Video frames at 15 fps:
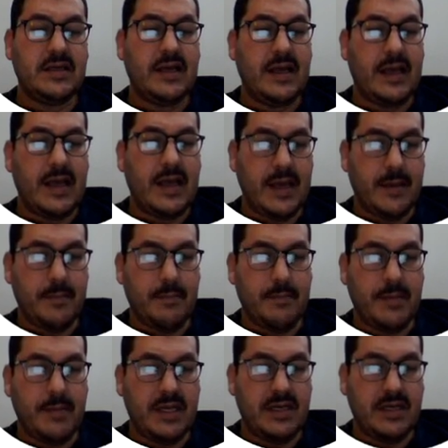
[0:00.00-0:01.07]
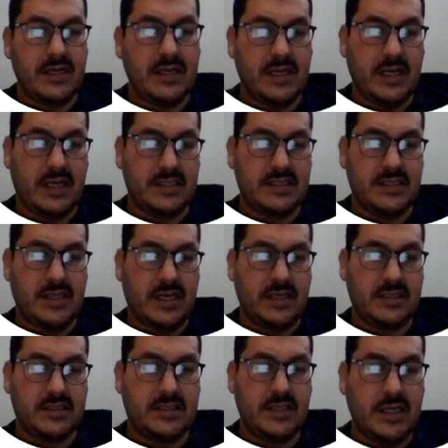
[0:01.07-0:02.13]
him last night.